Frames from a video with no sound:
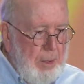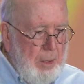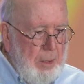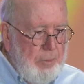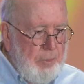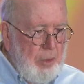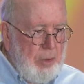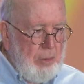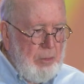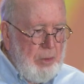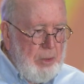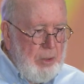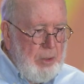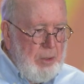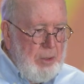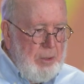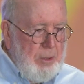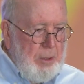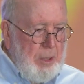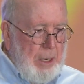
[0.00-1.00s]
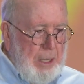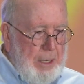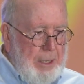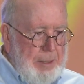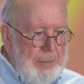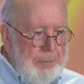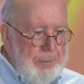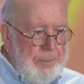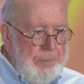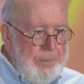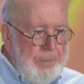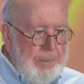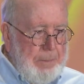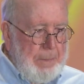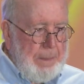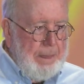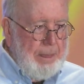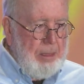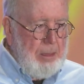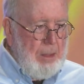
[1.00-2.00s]
So um,
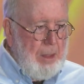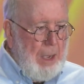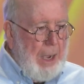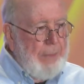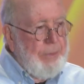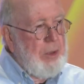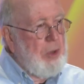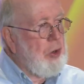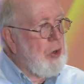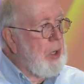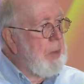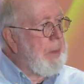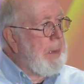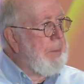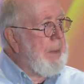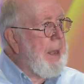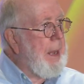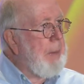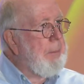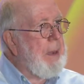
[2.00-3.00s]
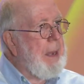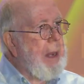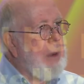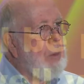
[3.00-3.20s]
I think you're going to be paid by how